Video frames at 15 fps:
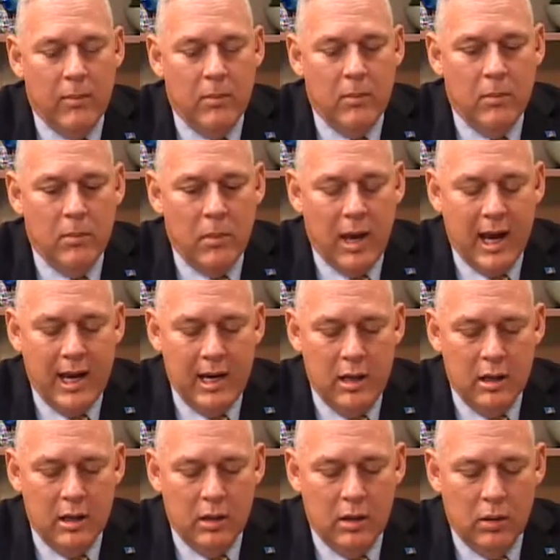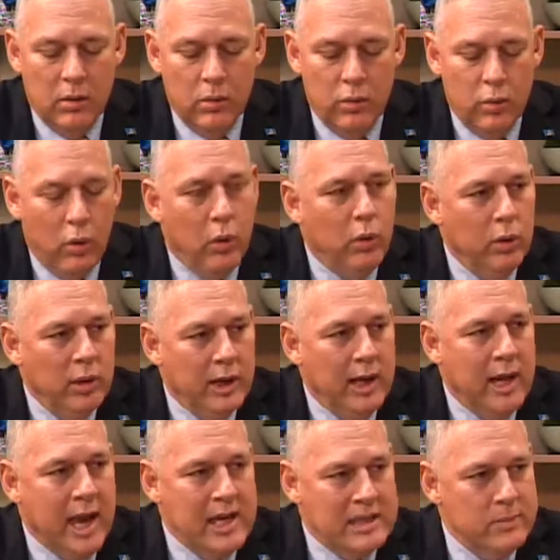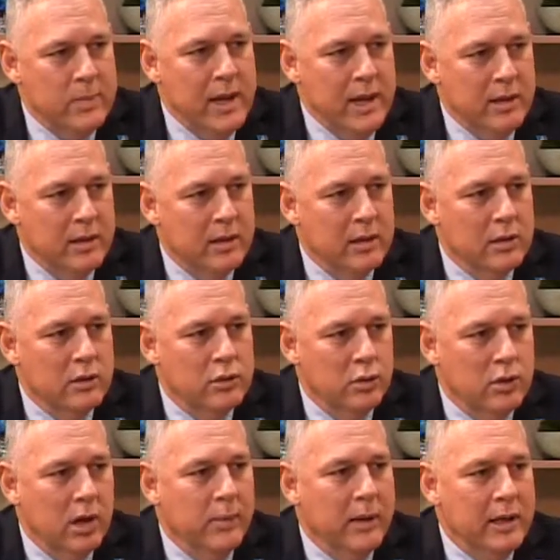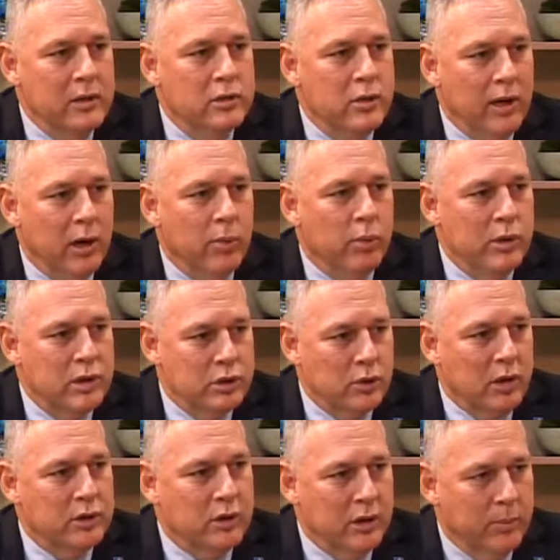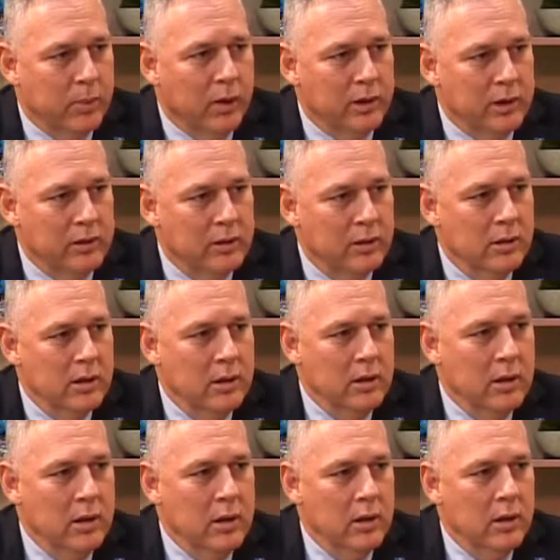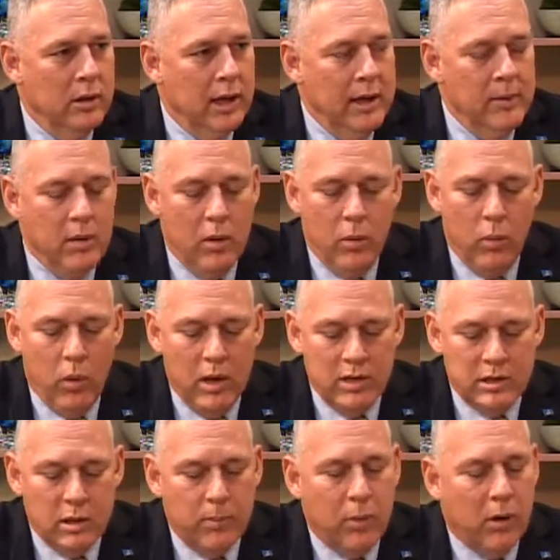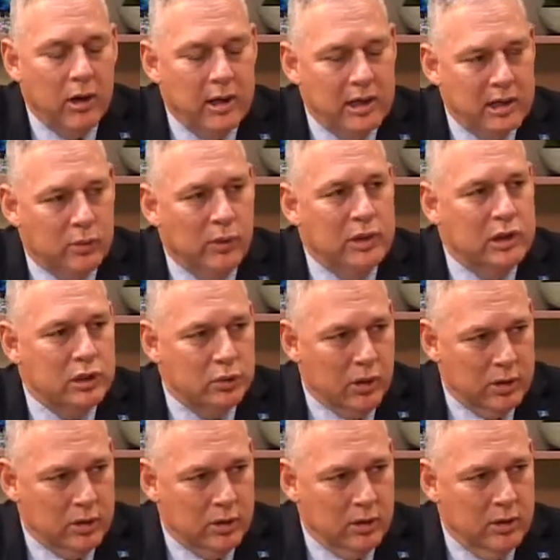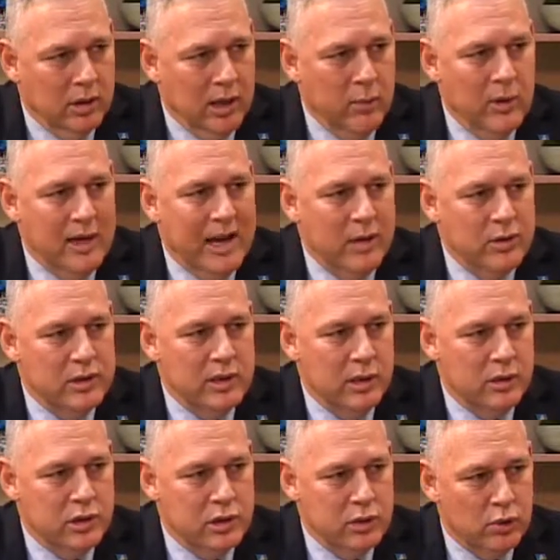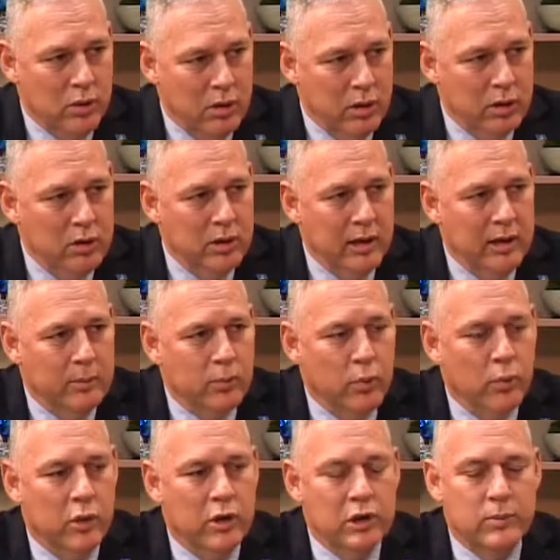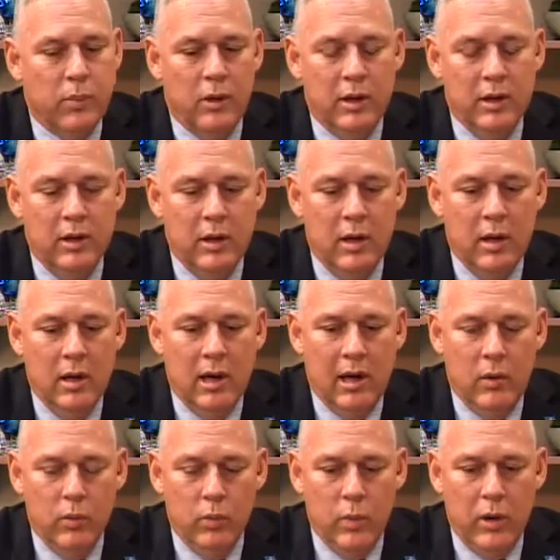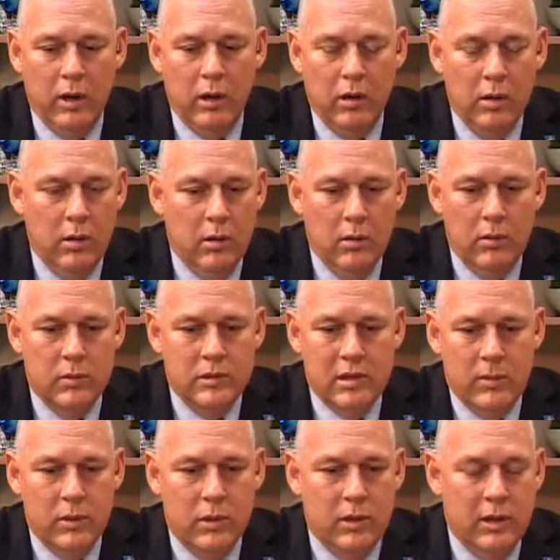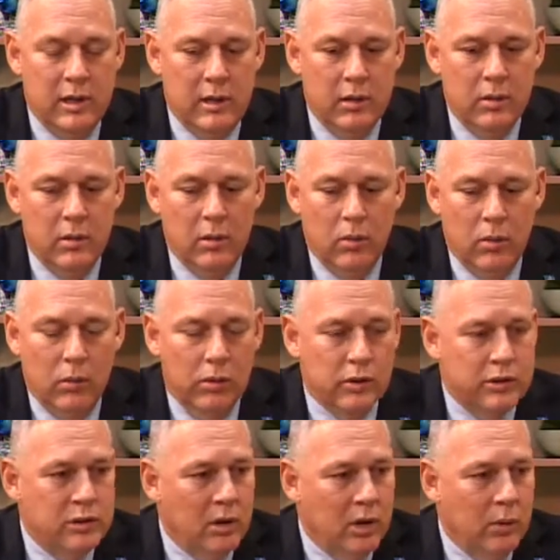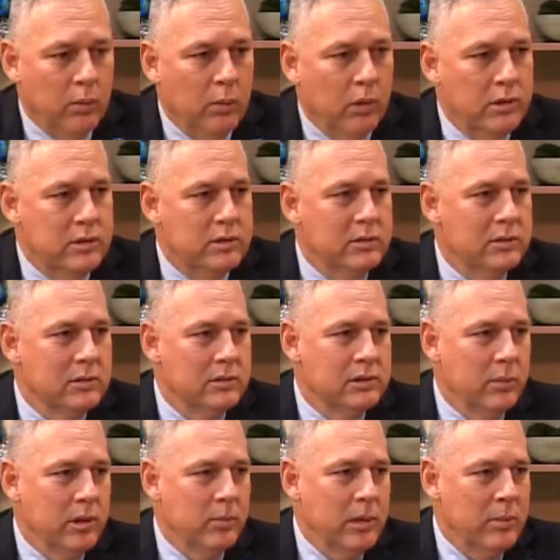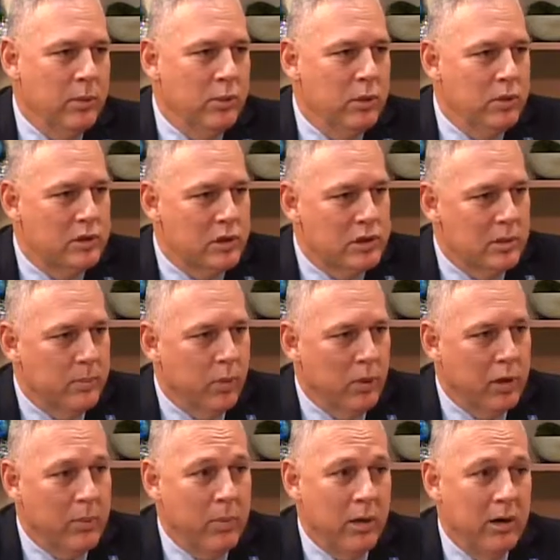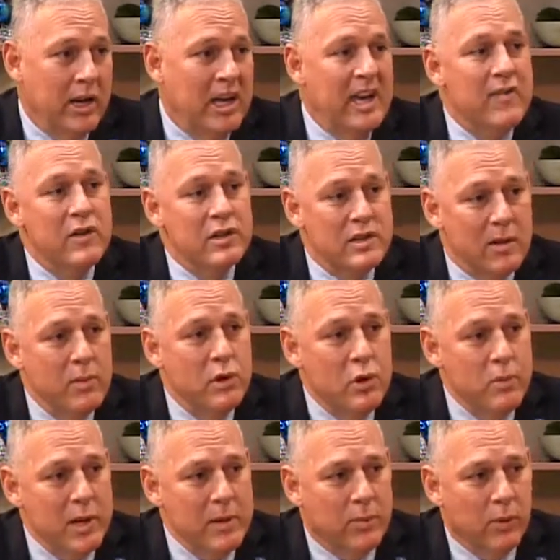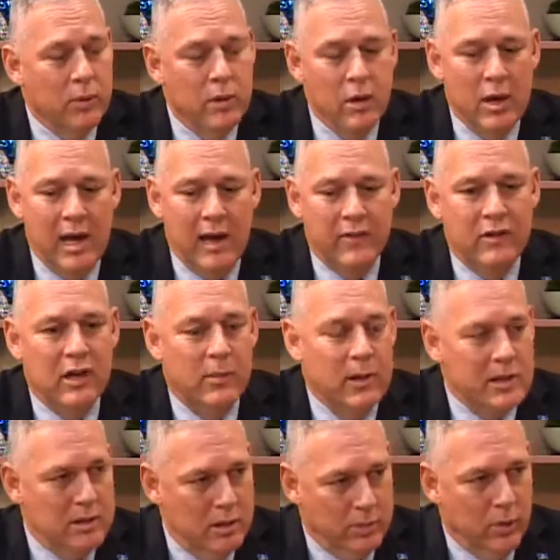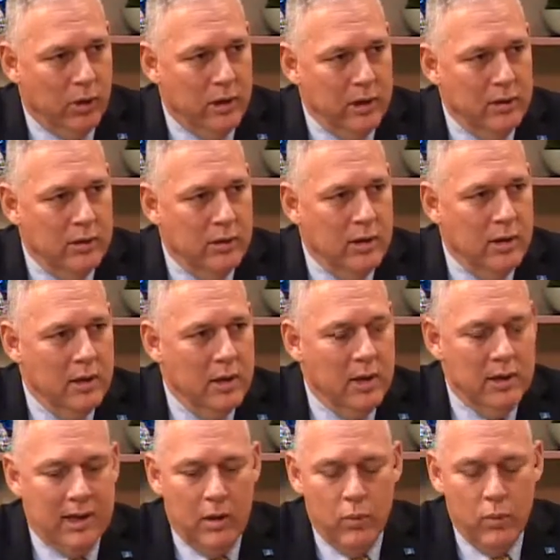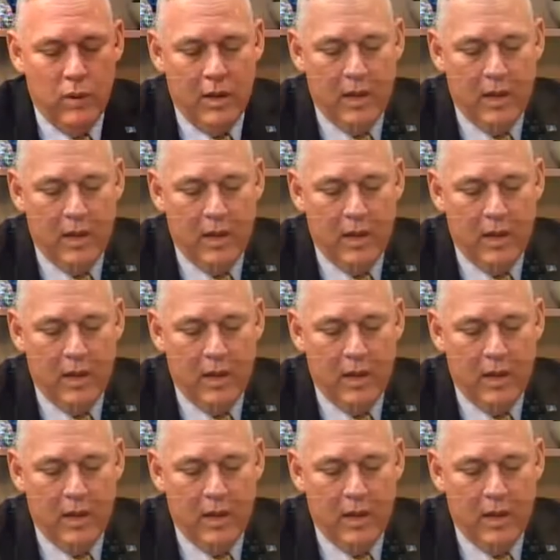my role has been to come in to help restructure the party. Okay? Once the party is restructured, and we now see a strong United Workers' Party, and where some of the older stalwarts, some of the people who used to support the party, and even some new people have come into the party, that we